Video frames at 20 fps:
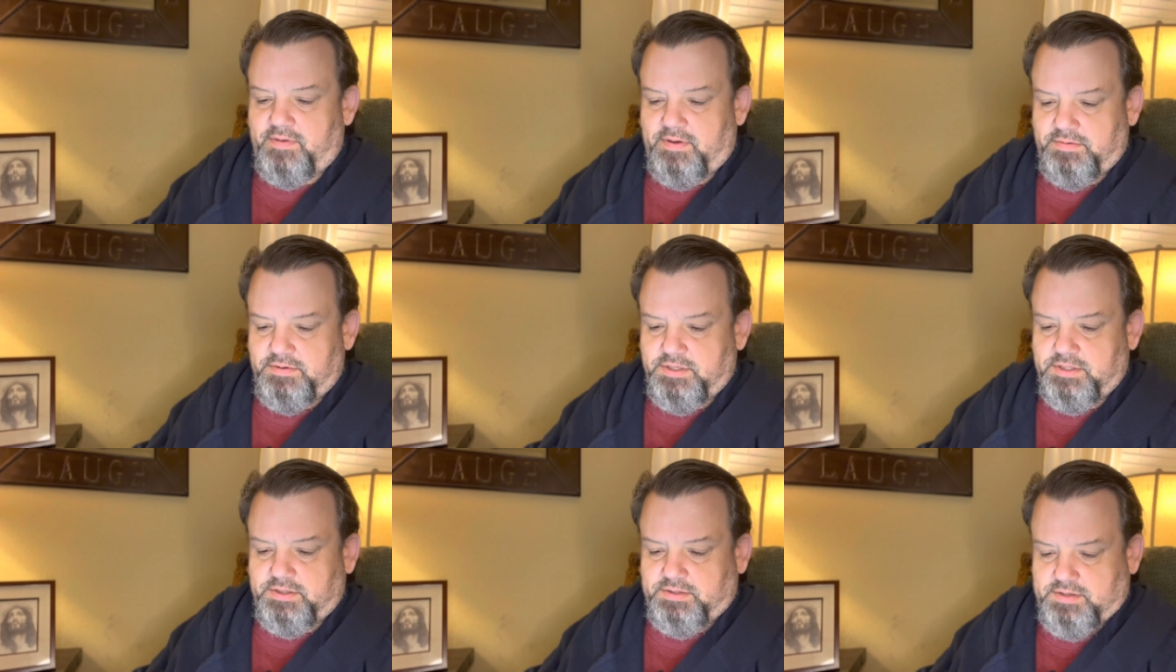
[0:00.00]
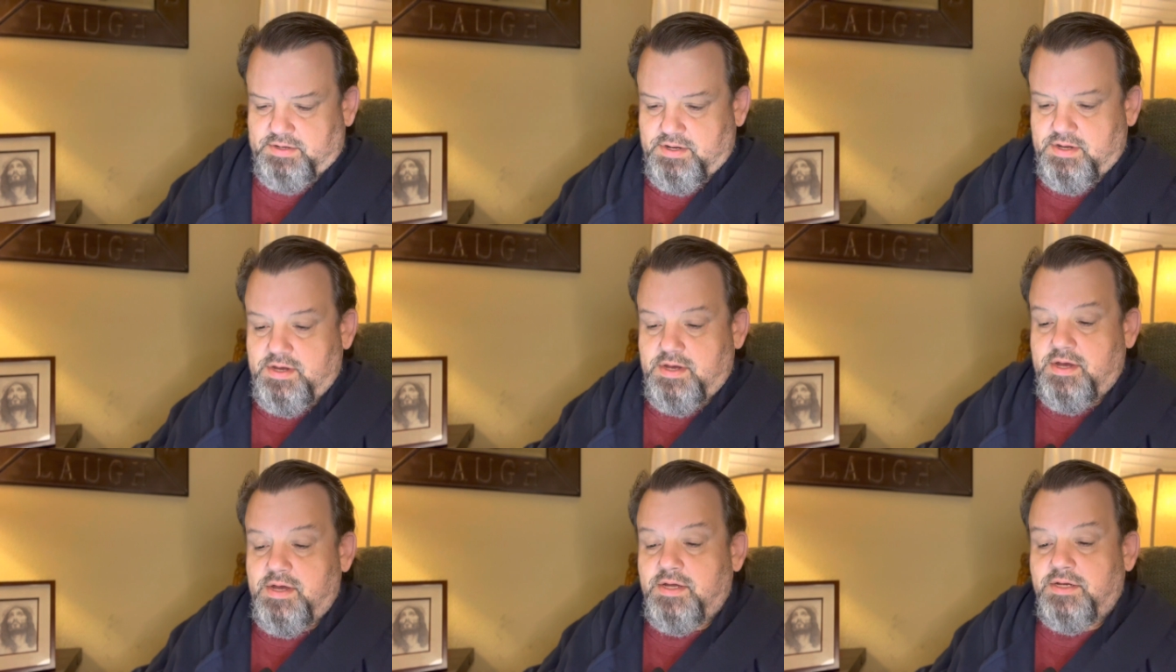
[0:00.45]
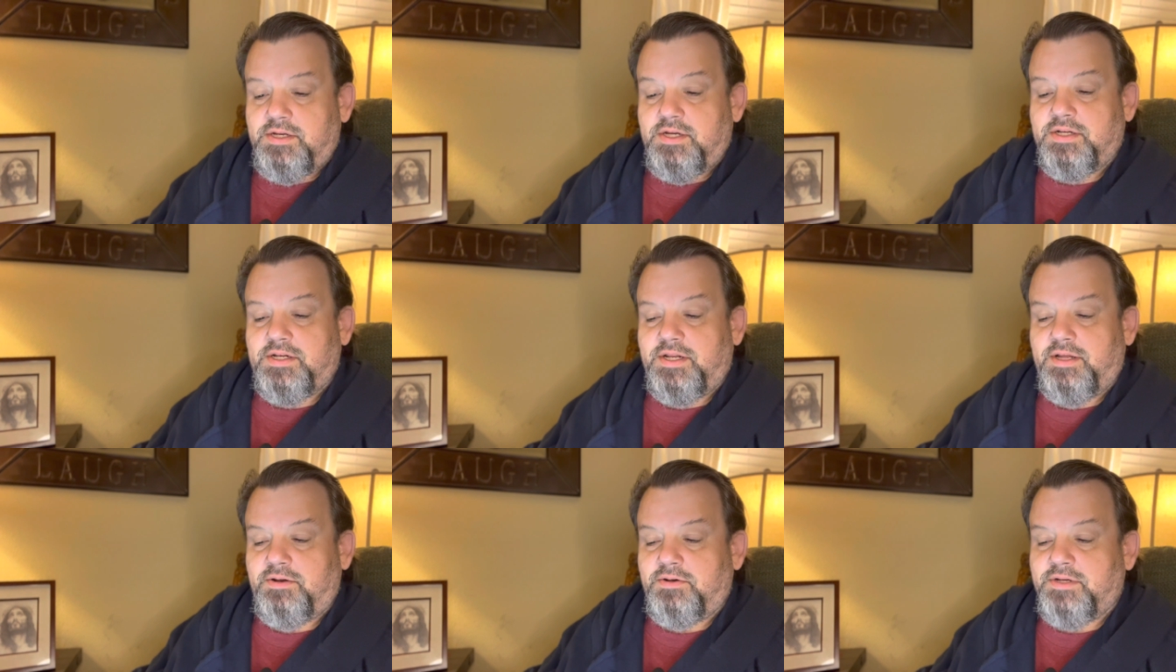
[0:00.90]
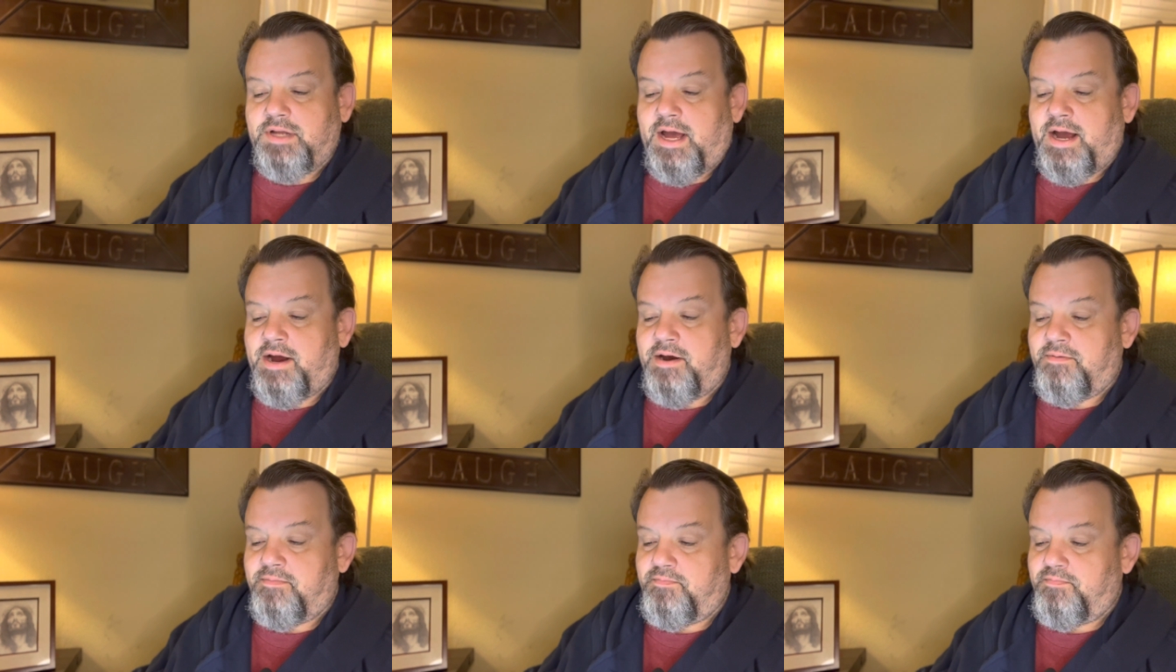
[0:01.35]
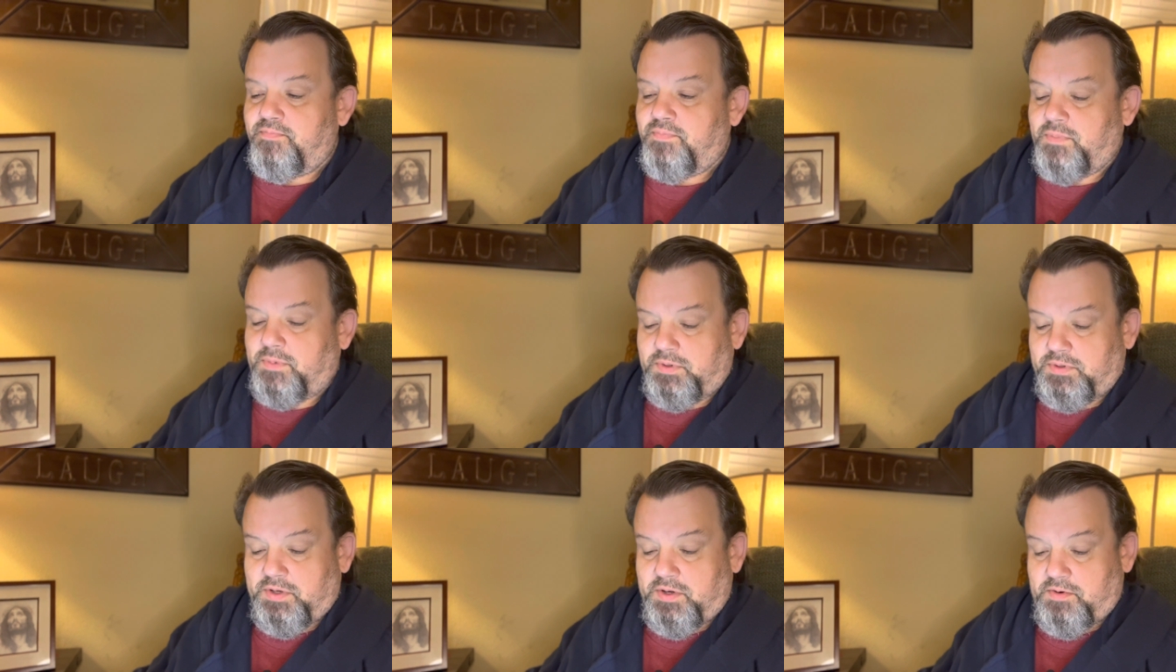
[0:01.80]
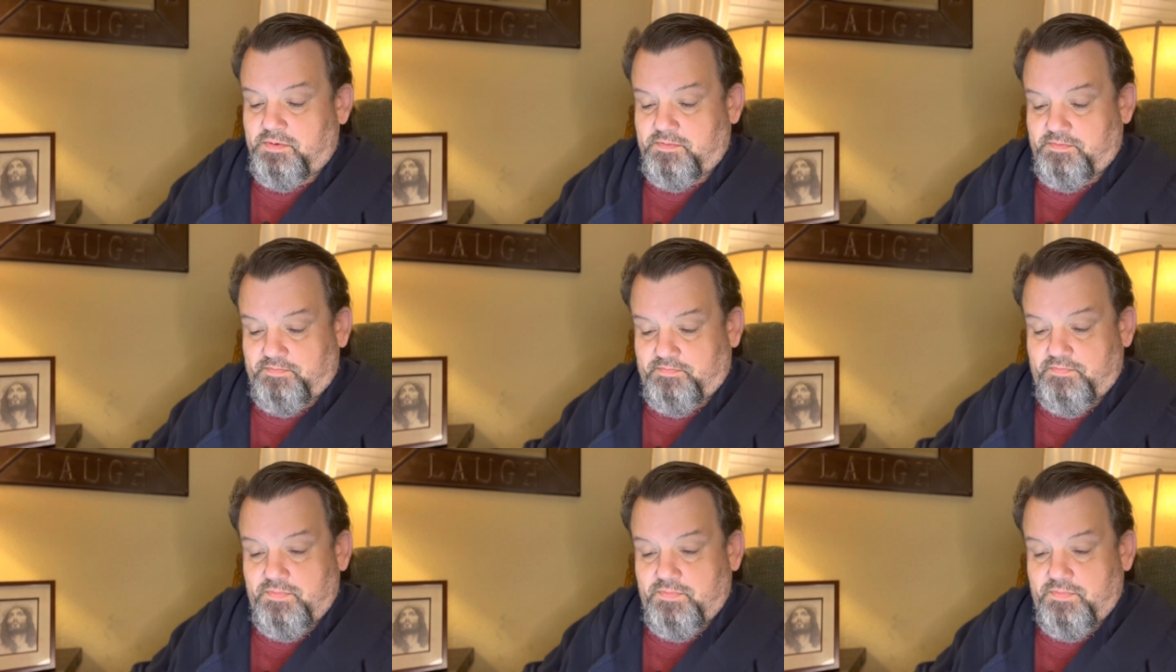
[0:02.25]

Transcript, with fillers: I'm just just a little tired. So